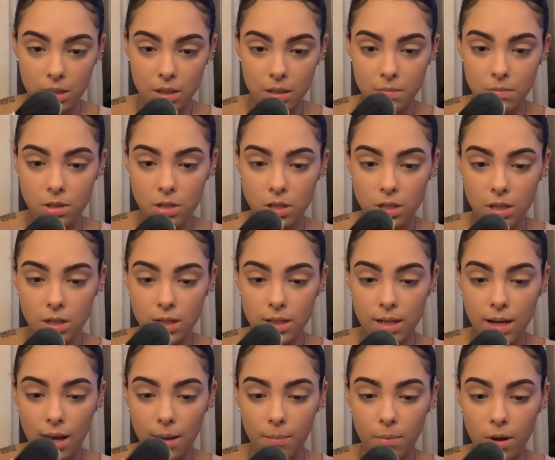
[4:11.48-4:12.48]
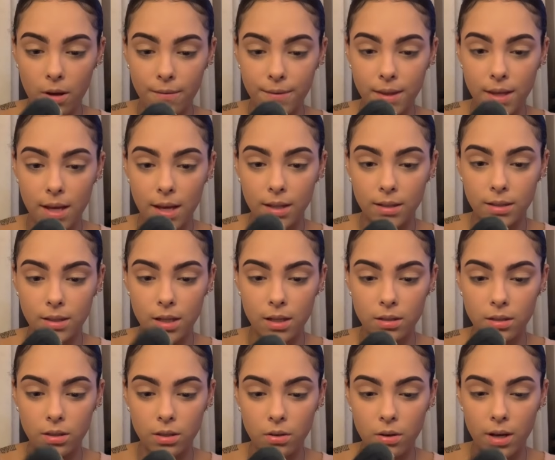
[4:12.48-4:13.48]
I'm just gonna tap off the
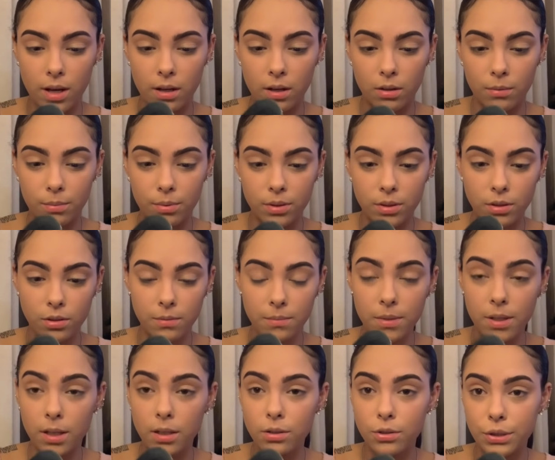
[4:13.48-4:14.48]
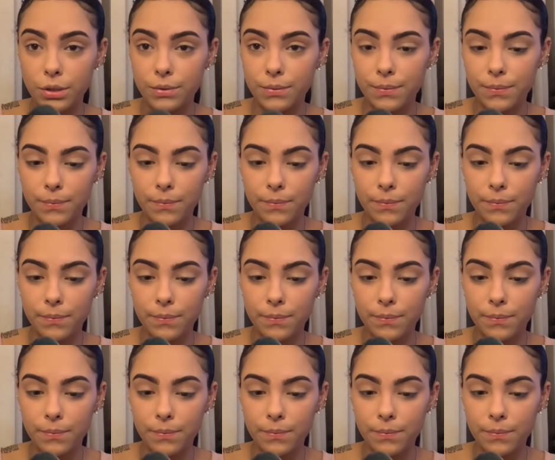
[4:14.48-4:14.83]
excess so I don't put too much.